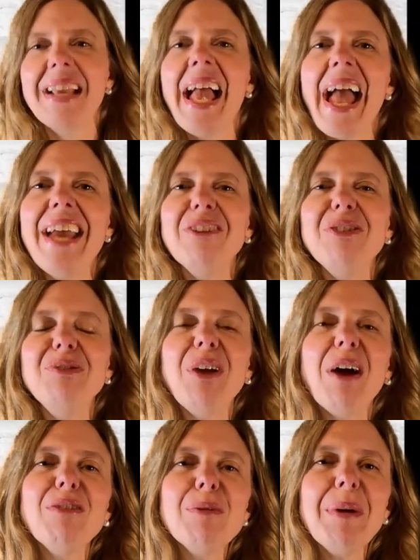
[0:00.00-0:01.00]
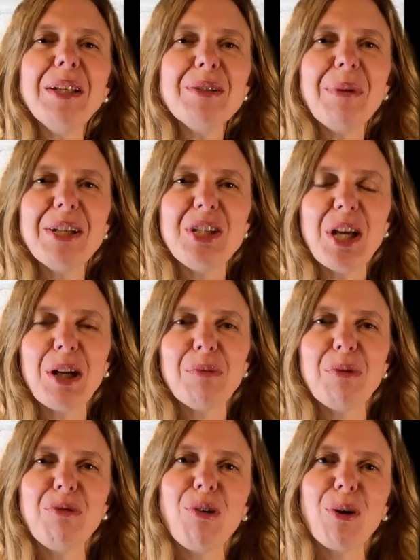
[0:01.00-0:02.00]
Hey, if you've never been to my channel
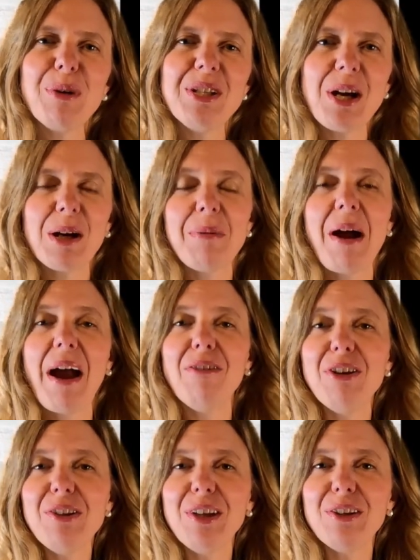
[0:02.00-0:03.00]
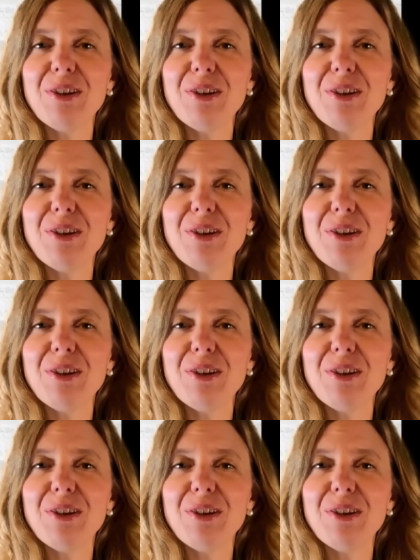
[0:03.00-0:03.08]
before, we talk about everything there